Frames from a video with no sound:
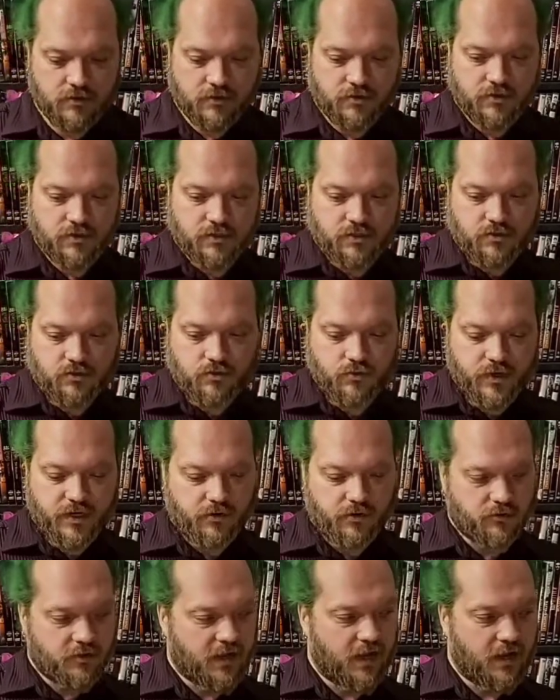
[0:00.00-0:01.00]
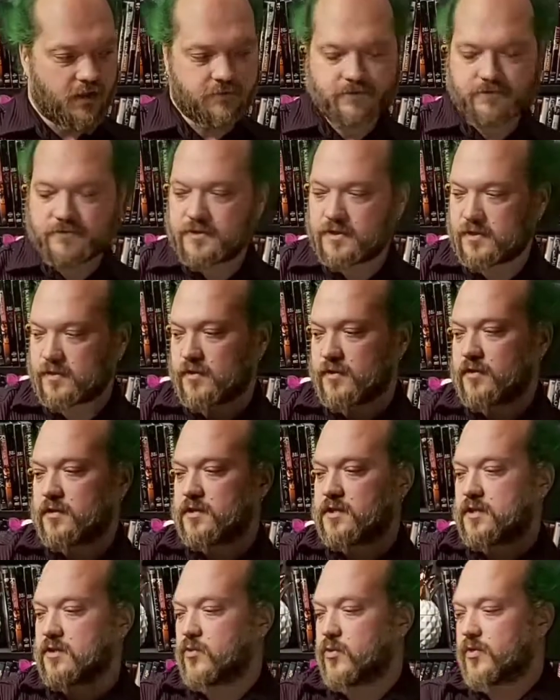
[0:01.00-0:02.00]
so we don't have to
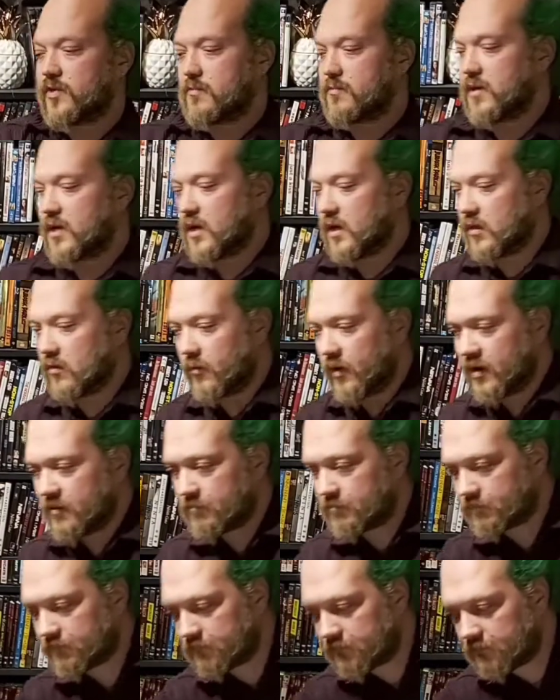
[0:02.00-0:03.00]
deal with it being in the way.